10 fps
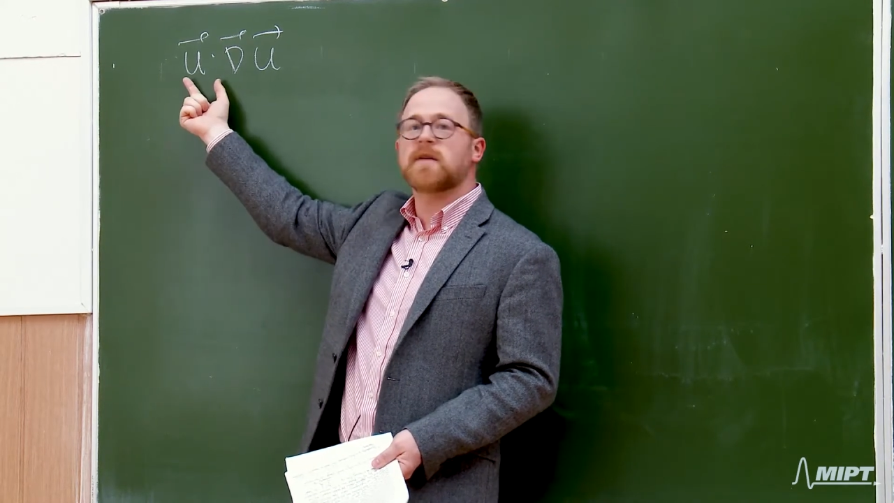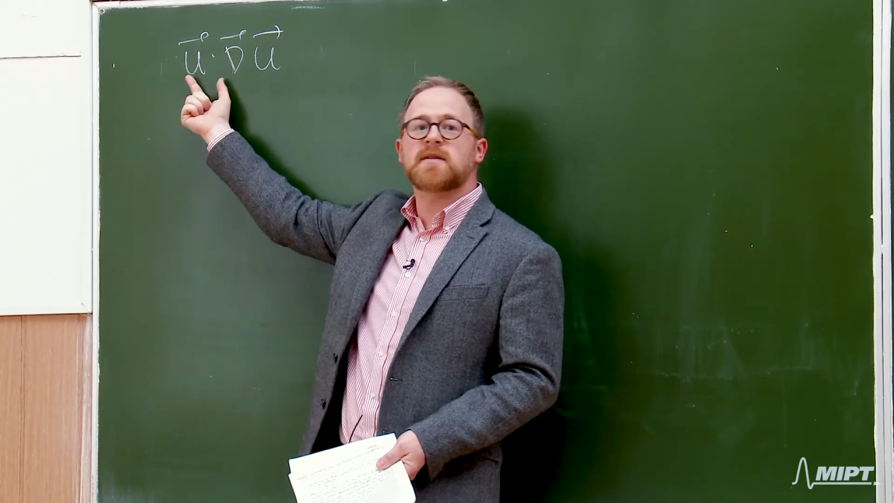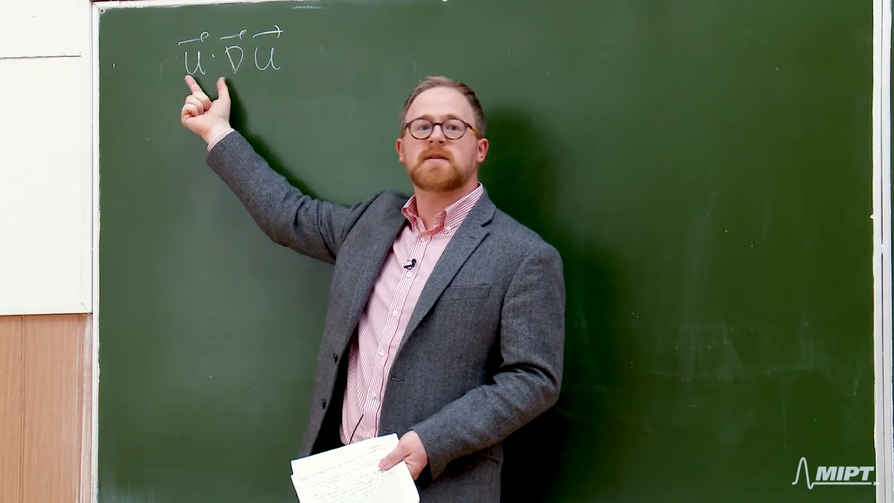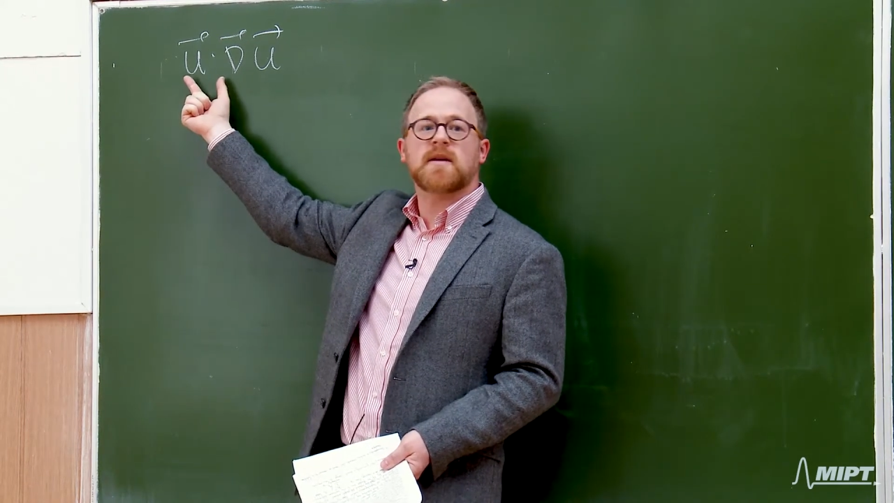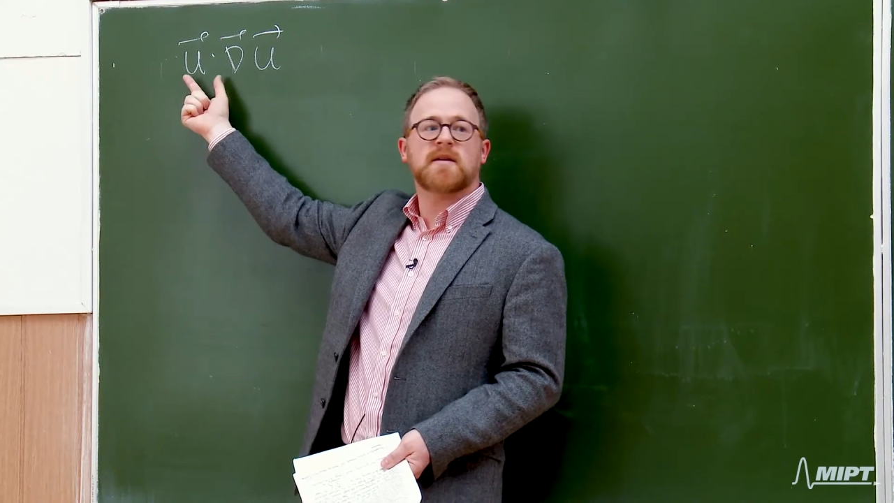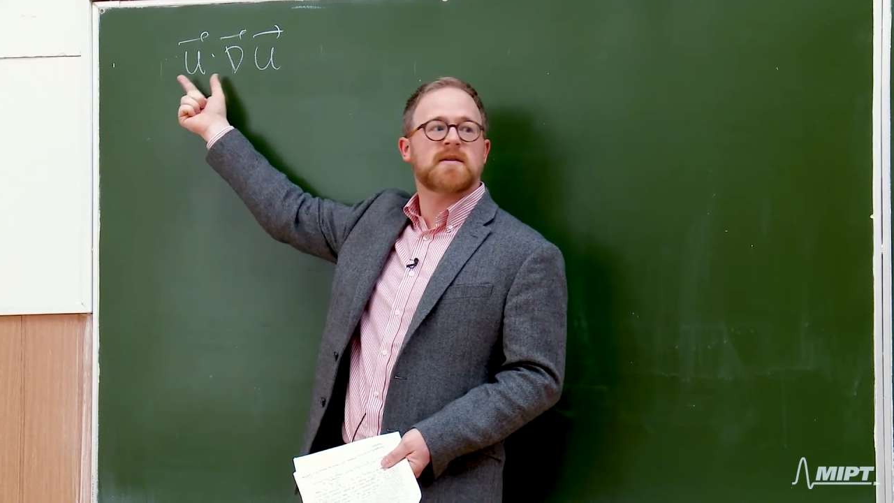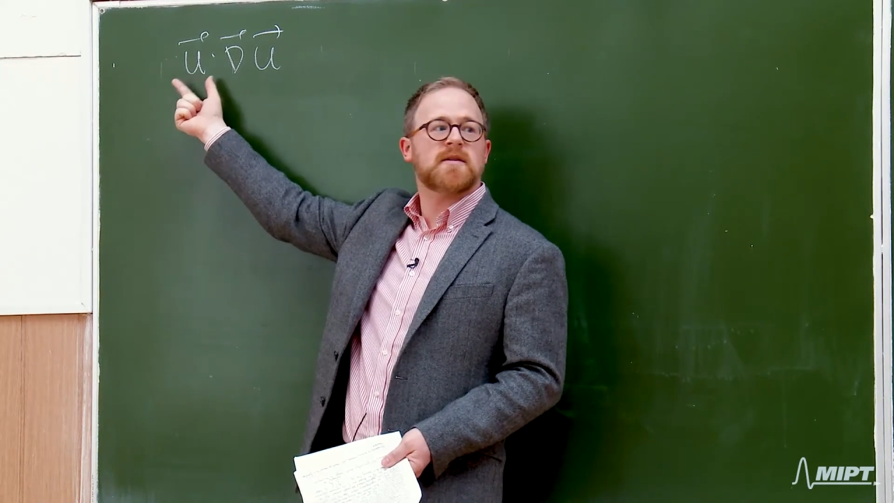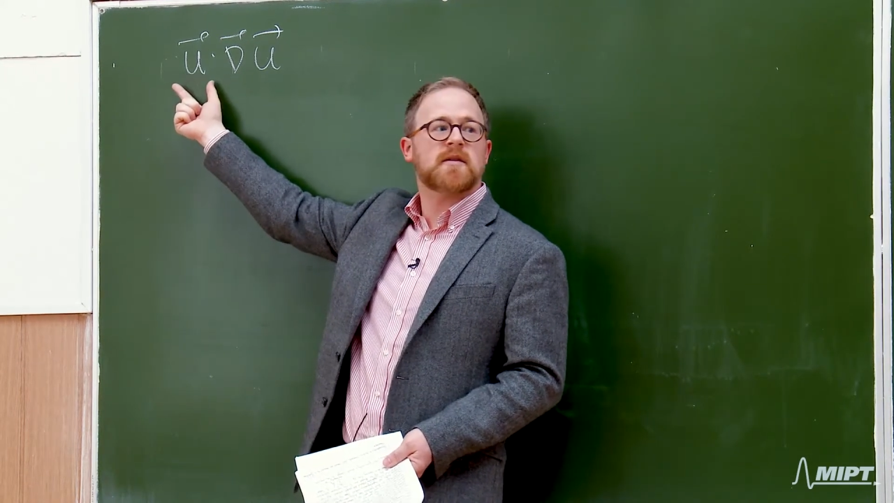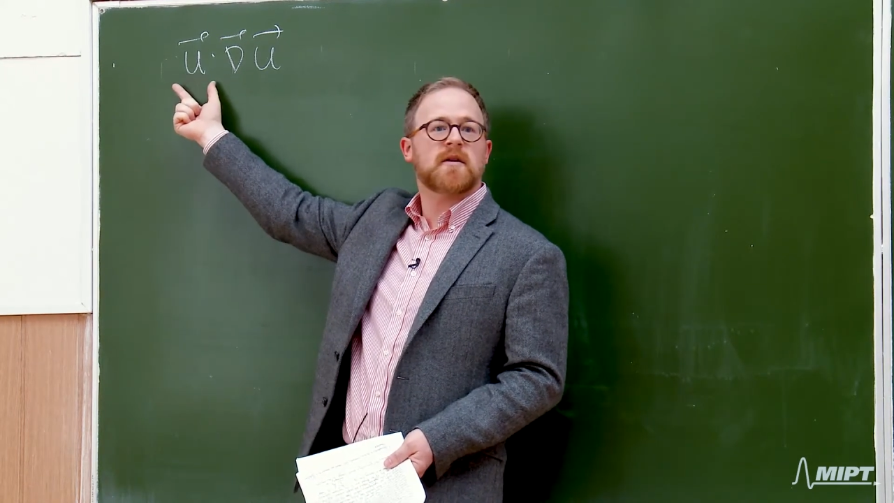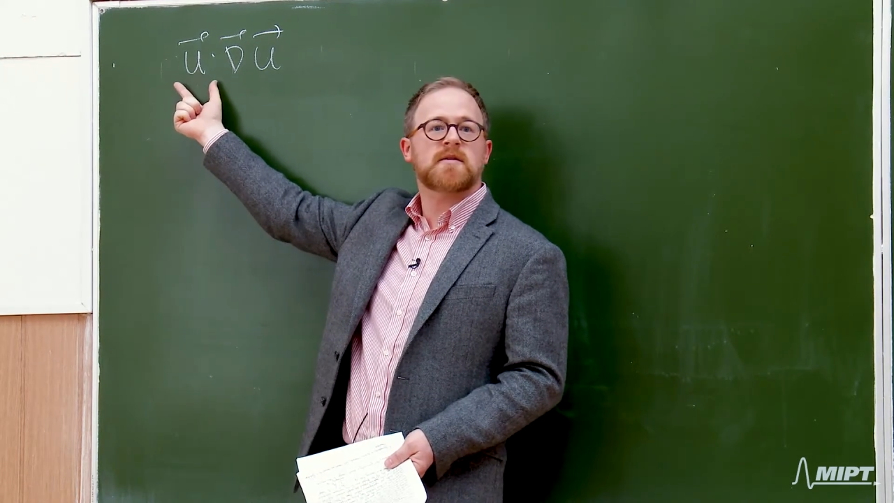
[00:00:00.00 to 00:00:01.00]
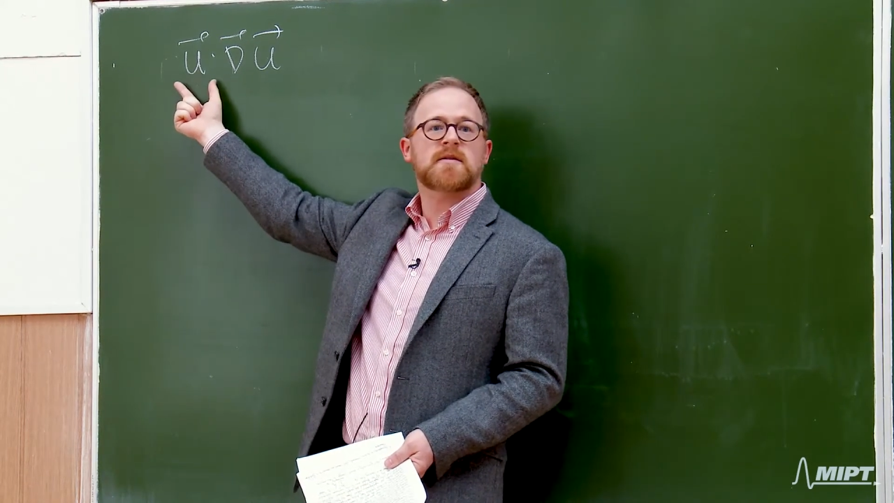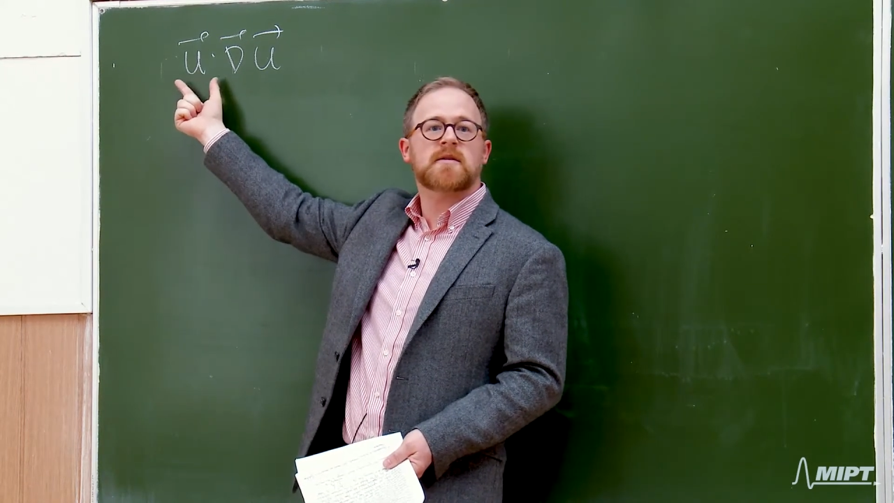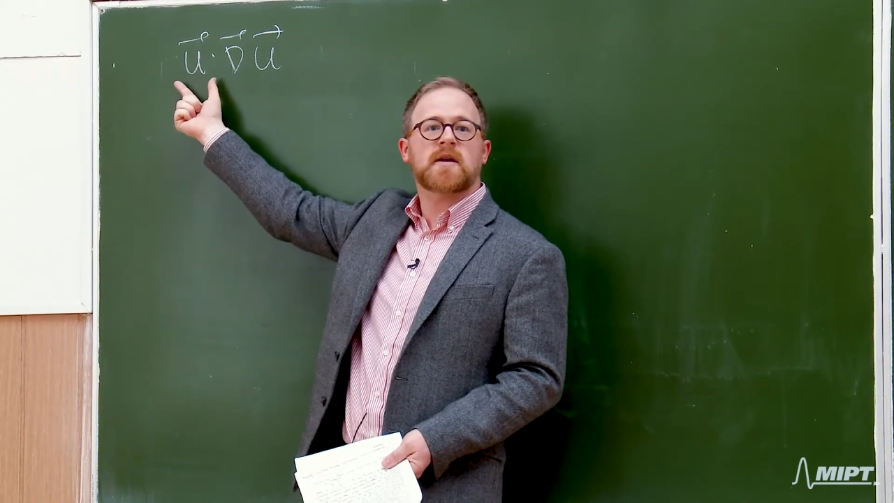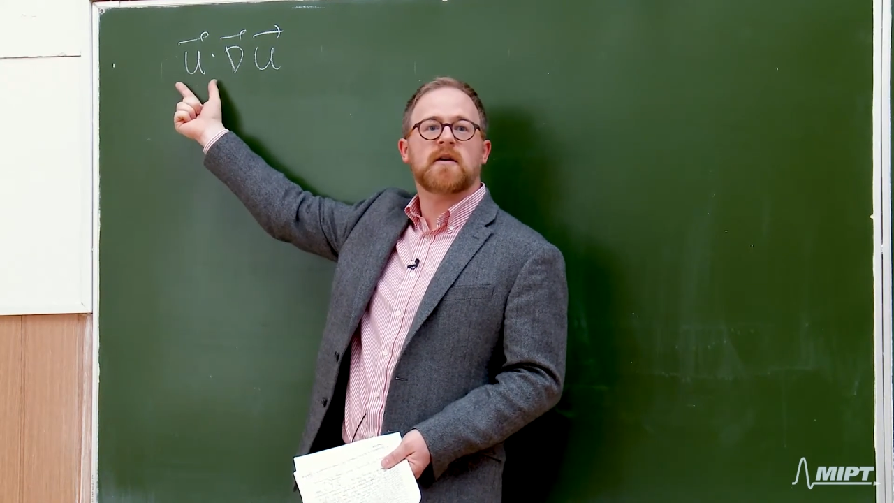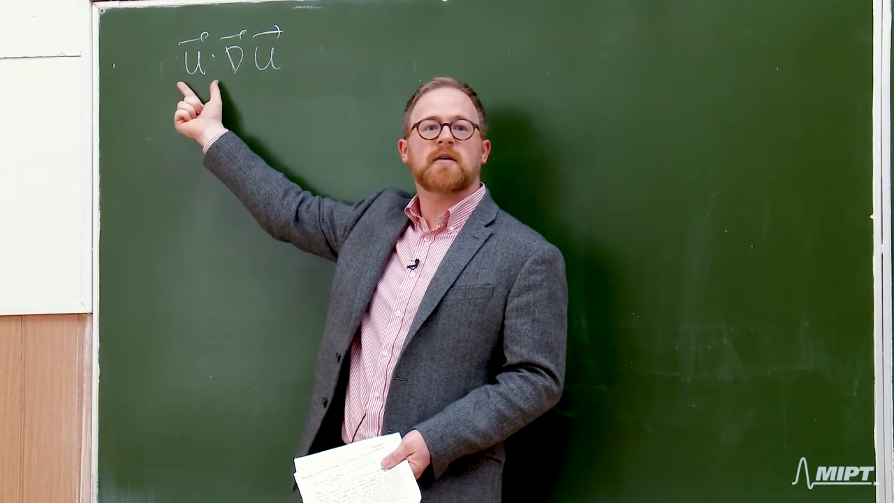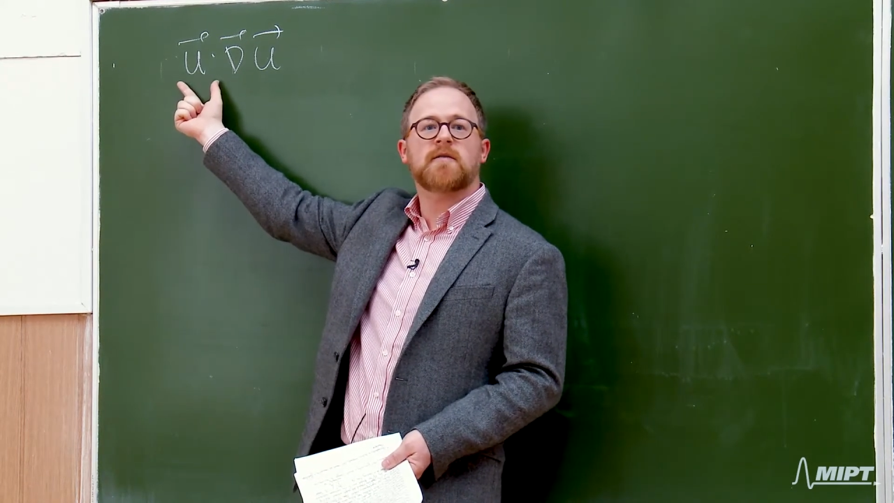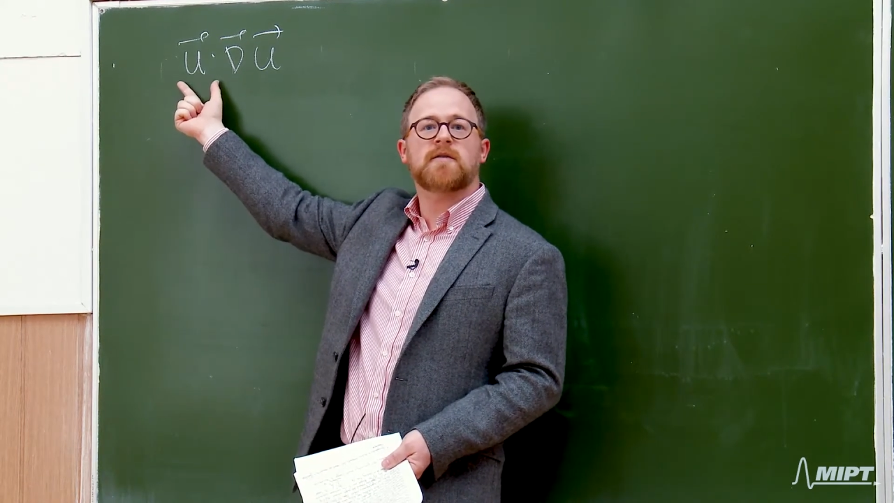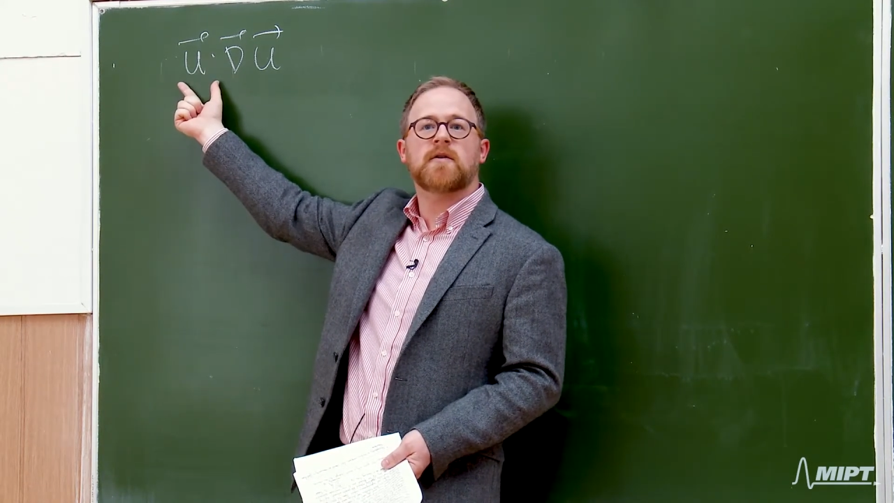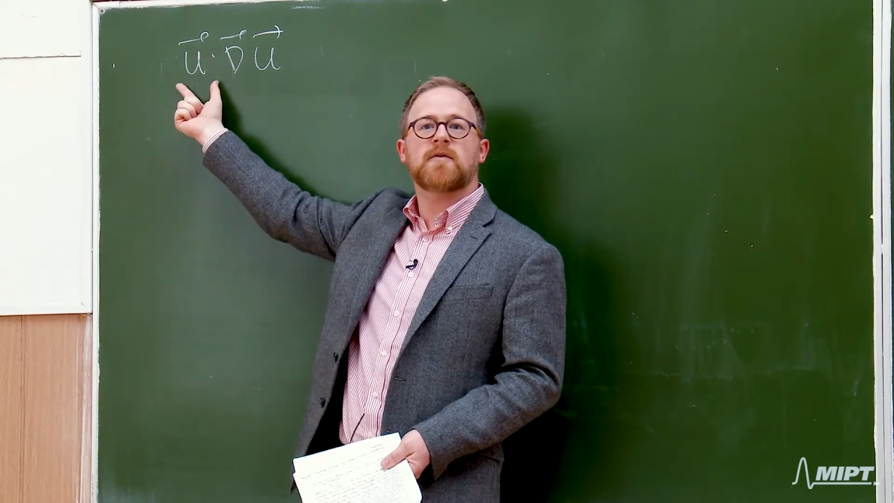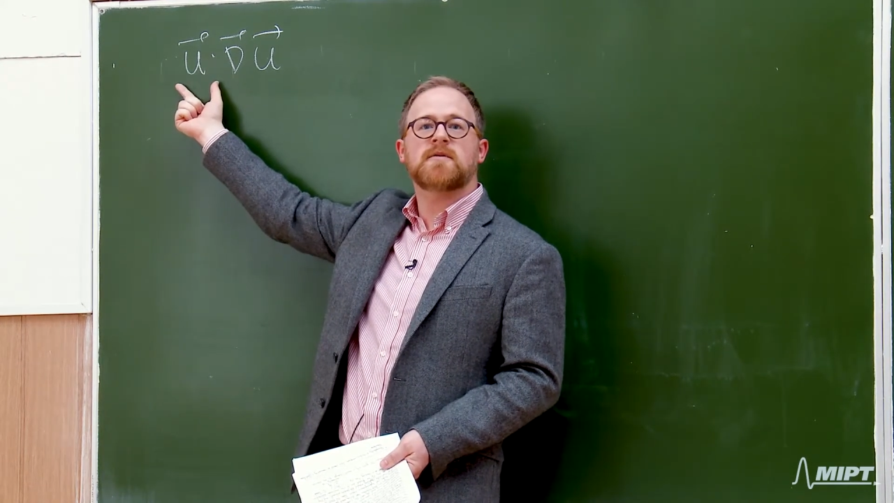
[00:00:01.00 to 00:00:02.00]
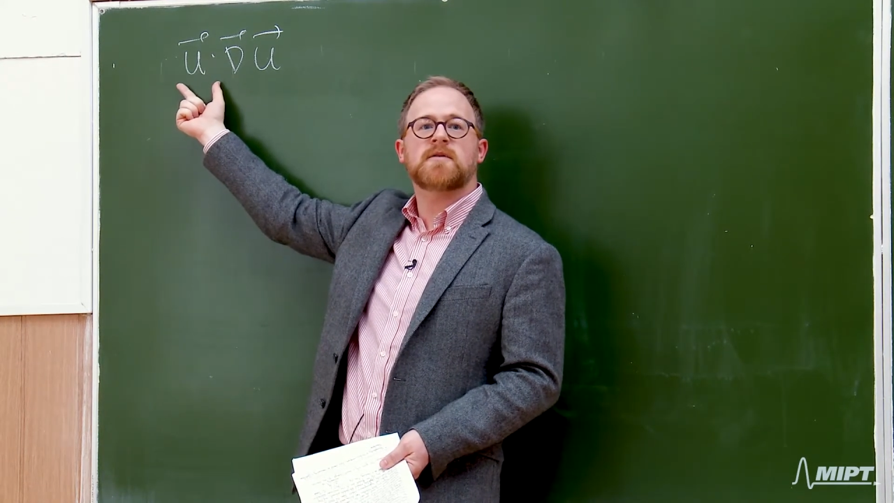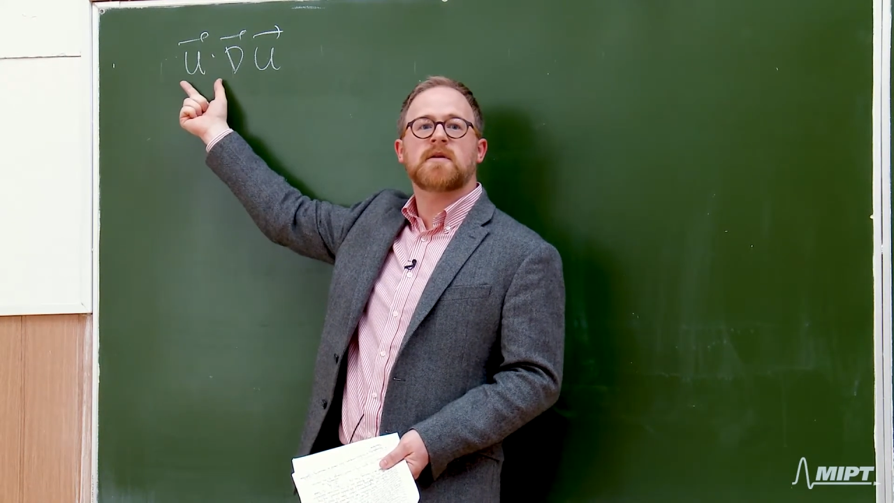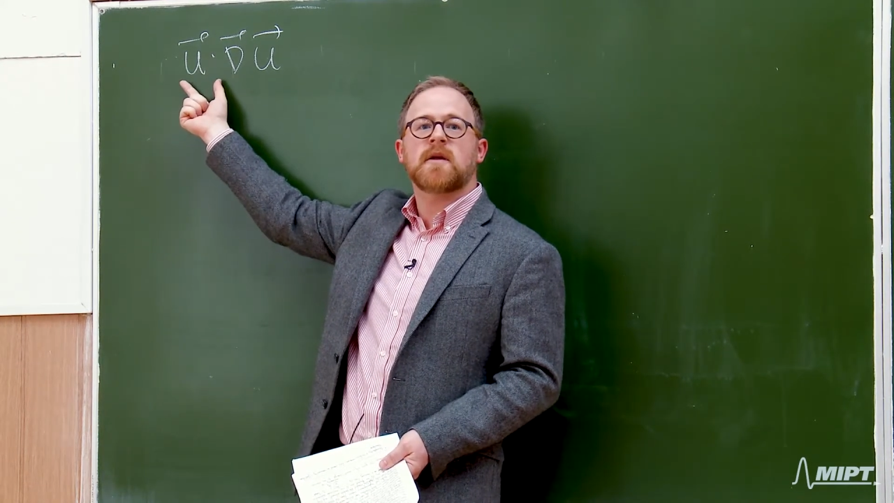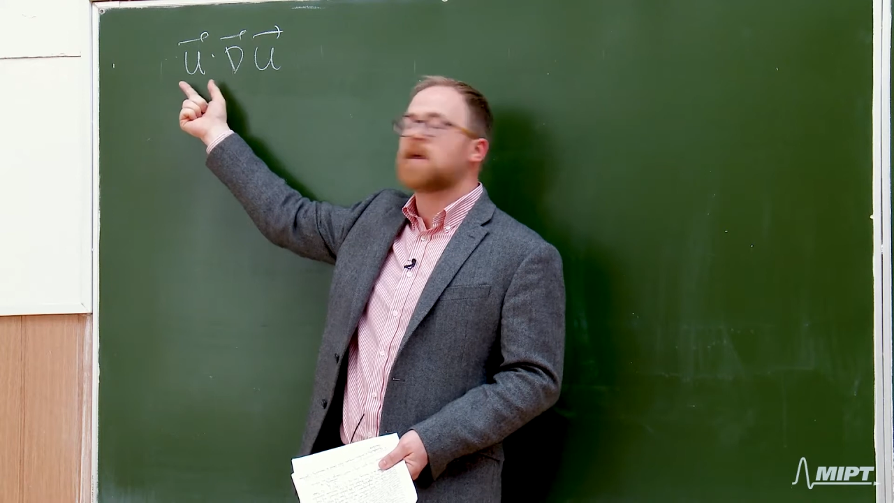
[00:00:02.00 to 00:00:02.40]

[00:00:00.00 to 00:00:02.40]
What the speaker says: it's these large-scale flows